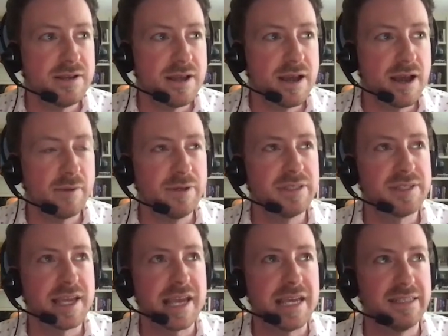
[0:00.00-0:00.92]
I wouldn't
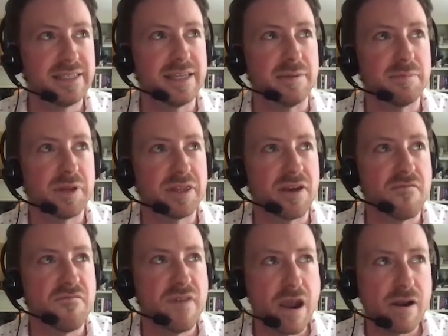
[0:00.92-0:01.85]
say instant, but the
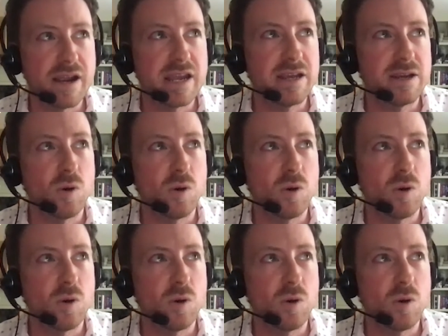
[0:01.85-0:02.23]
very